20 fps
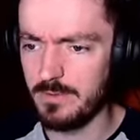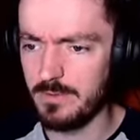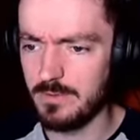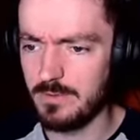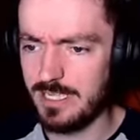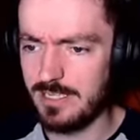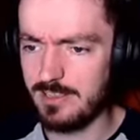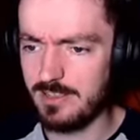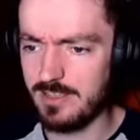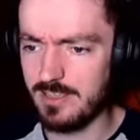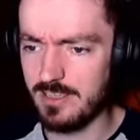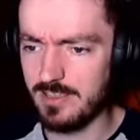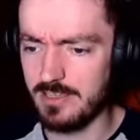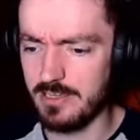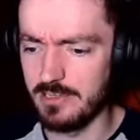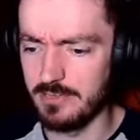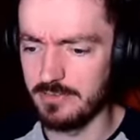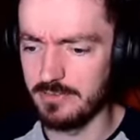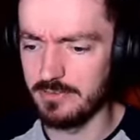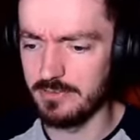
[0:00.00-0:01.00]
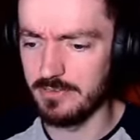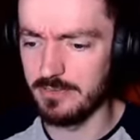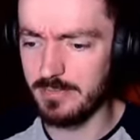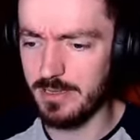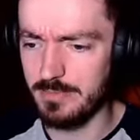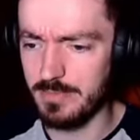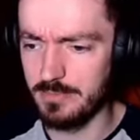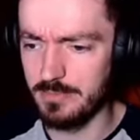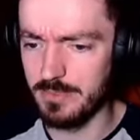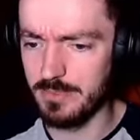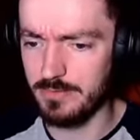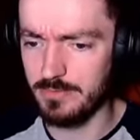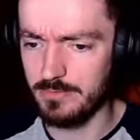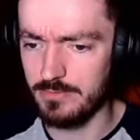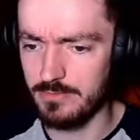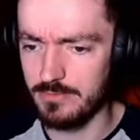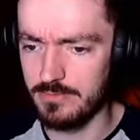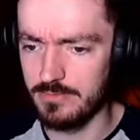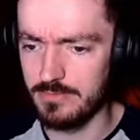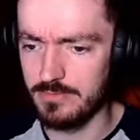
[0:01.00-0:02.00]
That's the sun. Or maybe the moon.